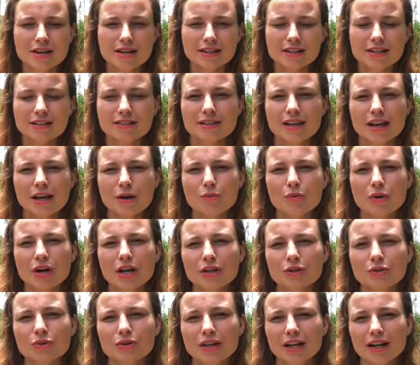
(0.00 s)
The same way
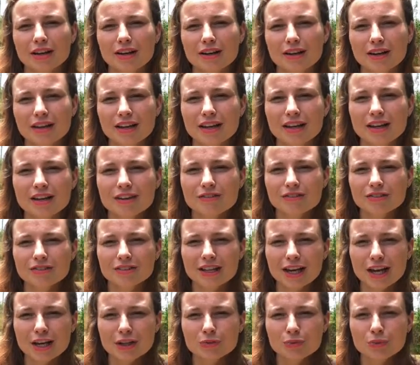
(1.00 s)
you can live
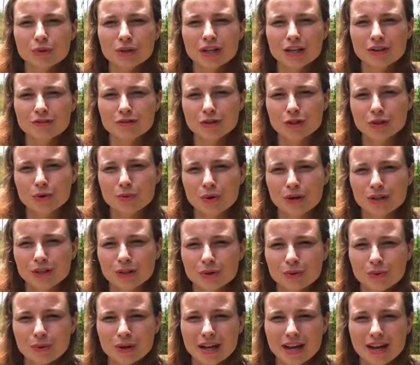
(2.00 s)
that whatever you want to
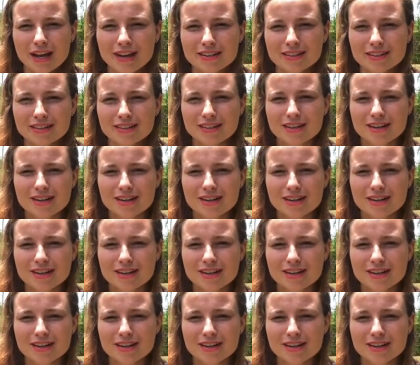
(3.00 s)
create.